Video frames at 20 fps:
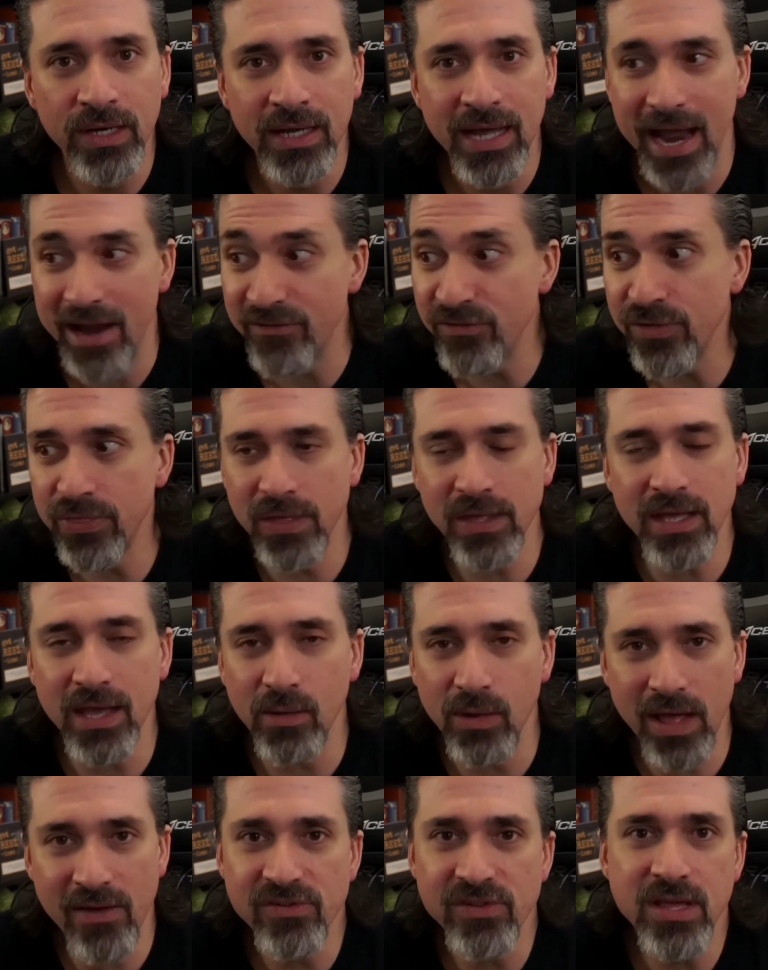
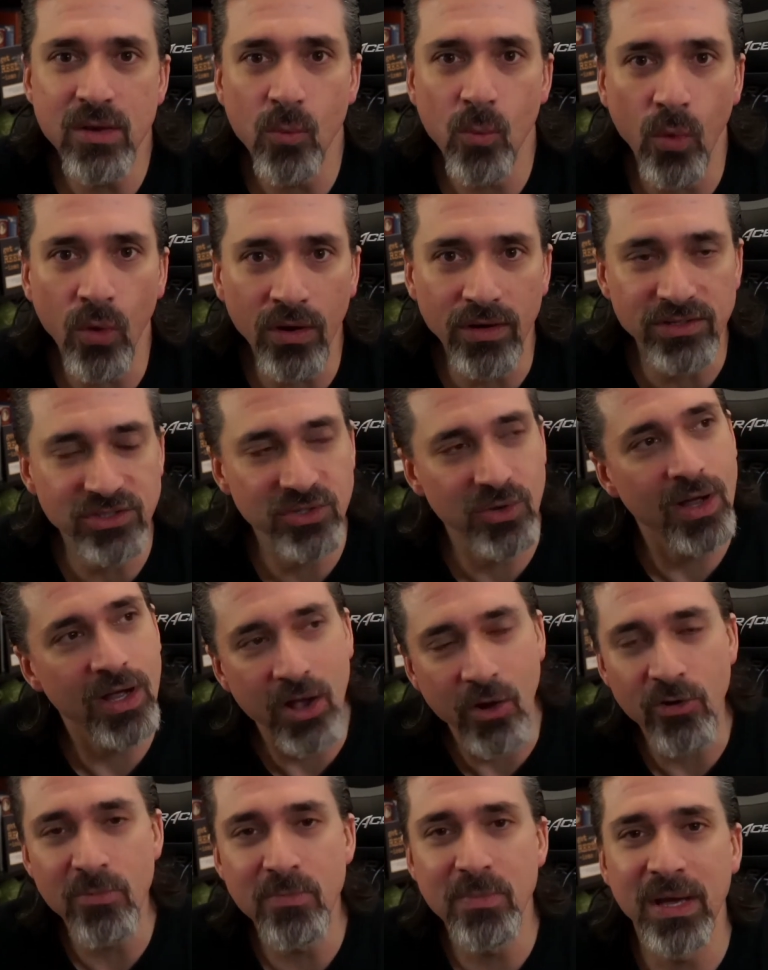Everything worked. So I
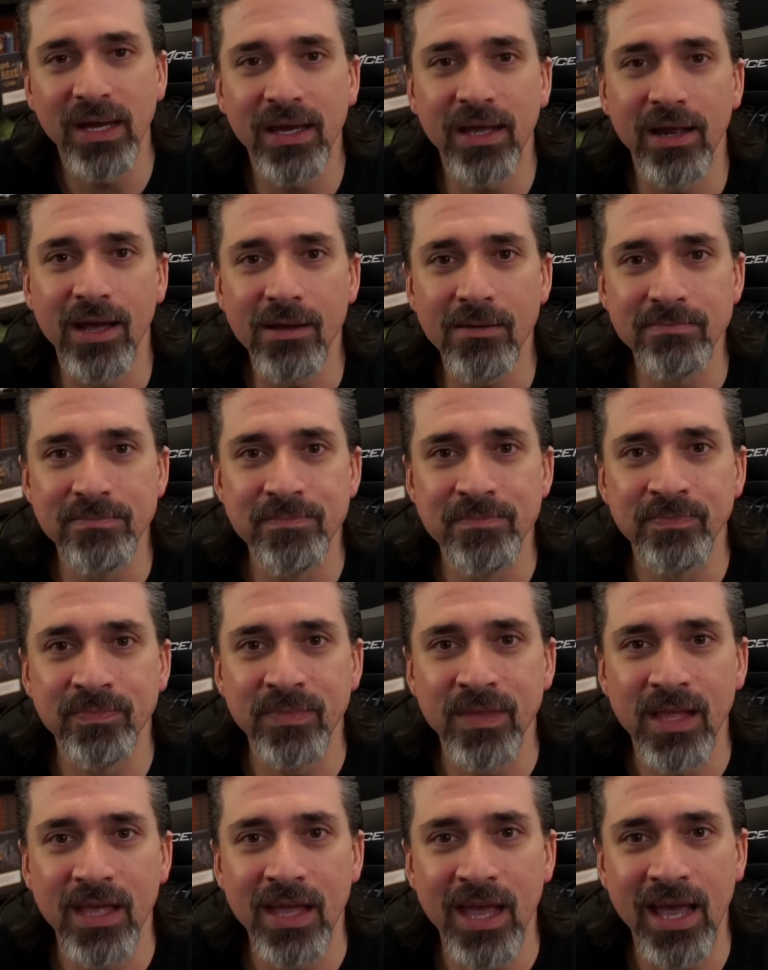go to pick it up
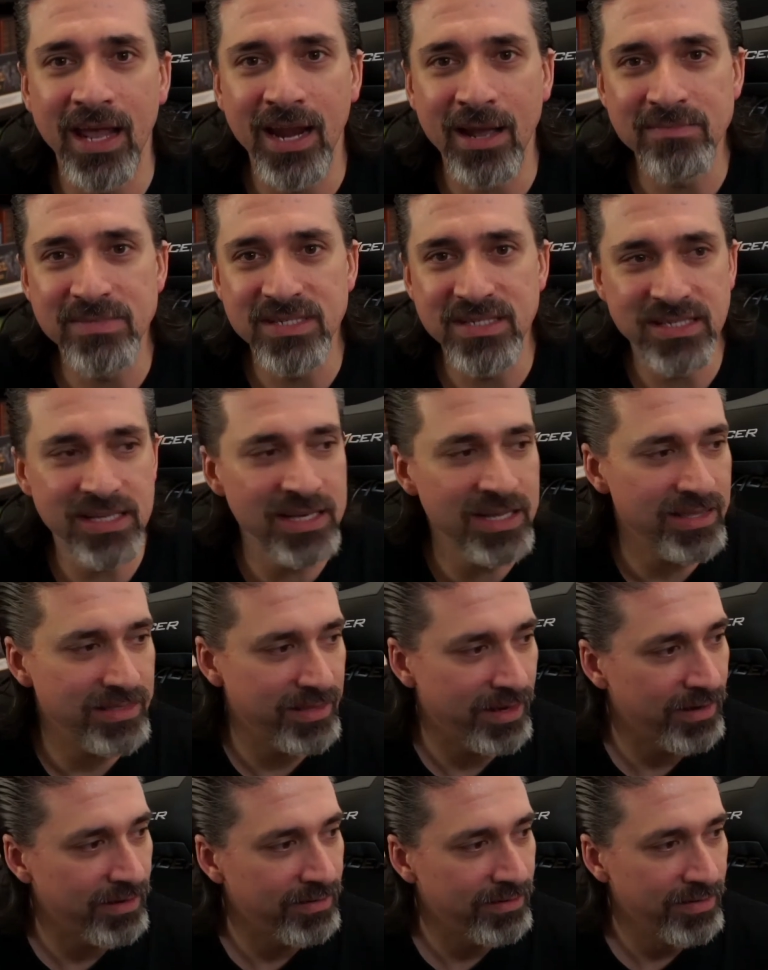and I'm sitting
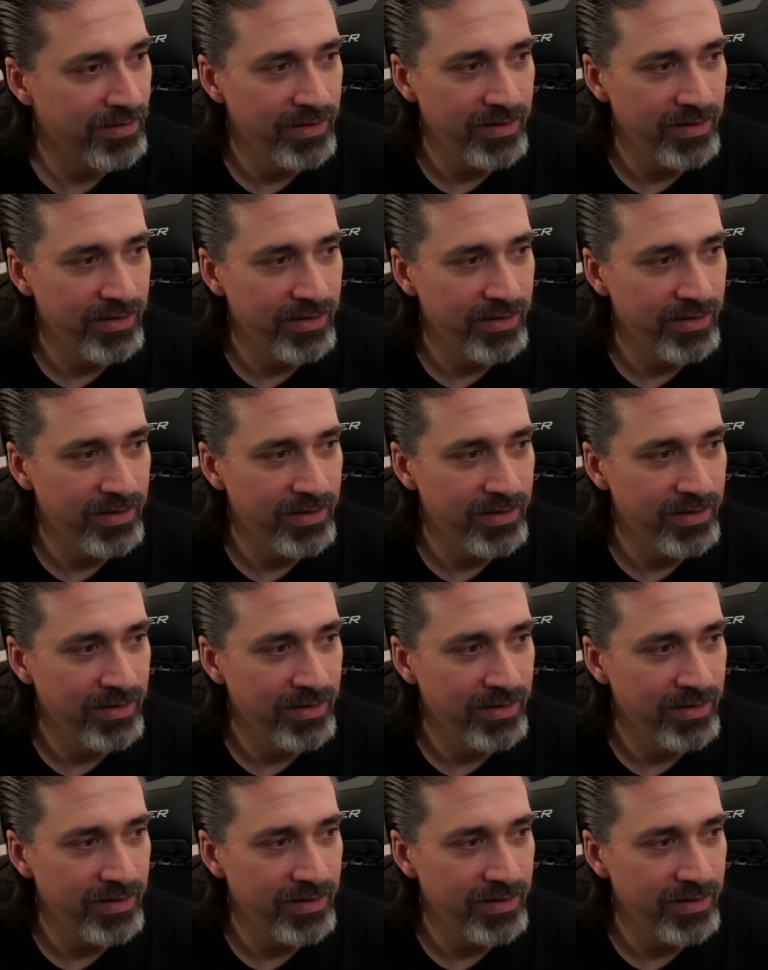there